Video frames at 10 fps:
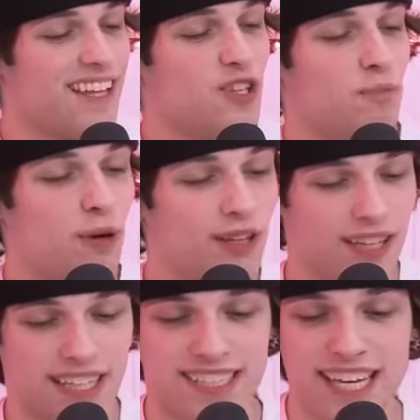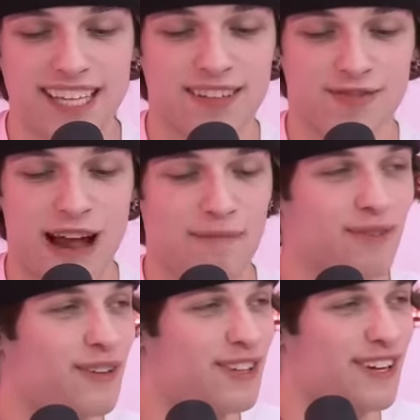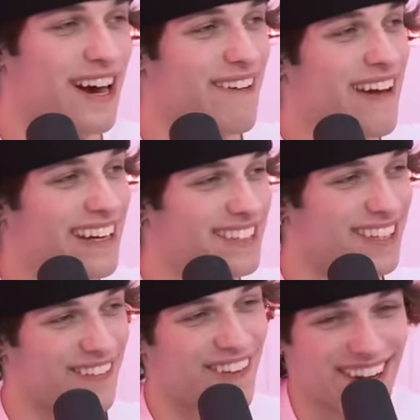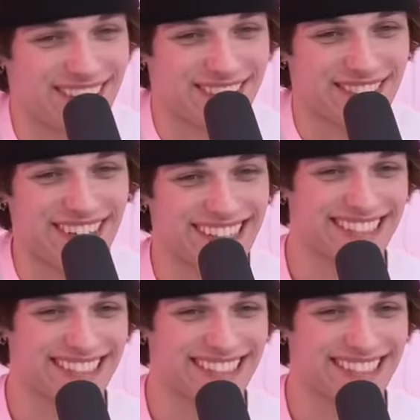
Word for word: and then you put like say the wrap. No, no, no I'm actually gonna walk you through it.